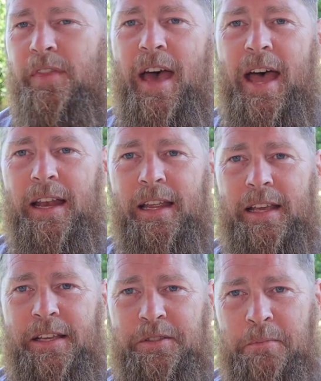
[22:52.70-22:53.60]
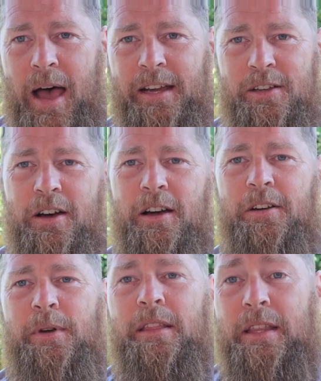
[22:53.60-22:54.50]
That is my
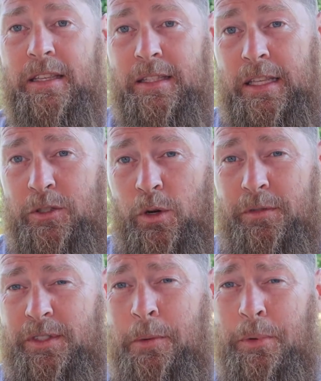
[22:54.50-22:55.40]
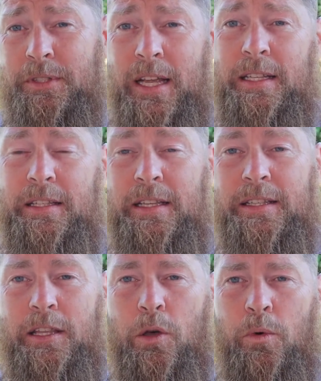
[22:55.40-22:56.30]
dog, right? These these sort of simple
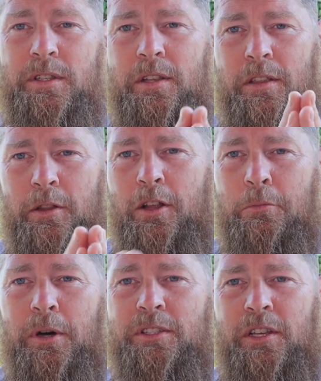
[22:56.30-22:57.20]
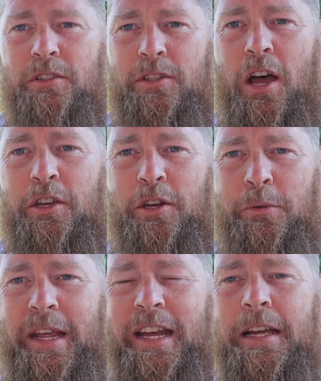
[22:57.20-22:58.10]
sentences, like the ones in the little books that taught you to
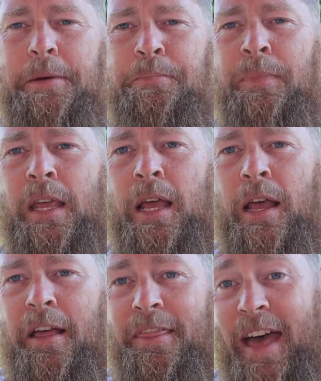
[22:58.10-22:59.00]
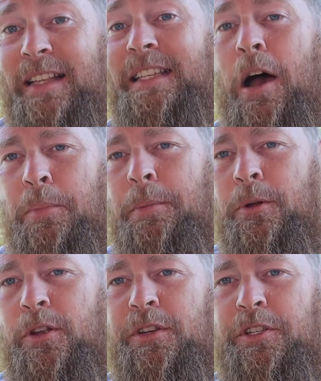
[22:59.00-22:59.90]
read, that's how
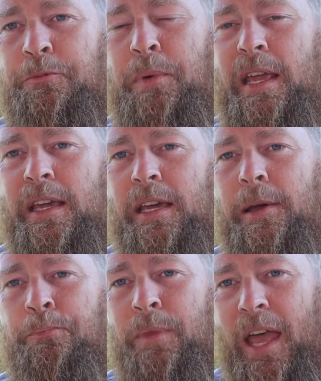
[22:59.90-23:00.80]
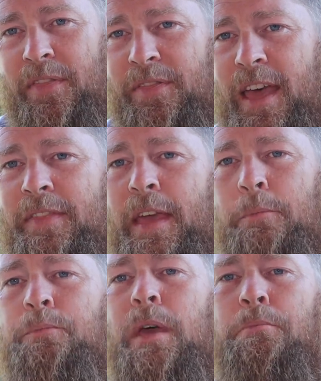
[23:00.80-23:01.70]
people learn to speak, and then they,
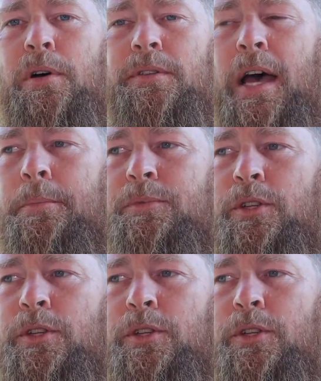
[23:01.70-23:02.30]
they build up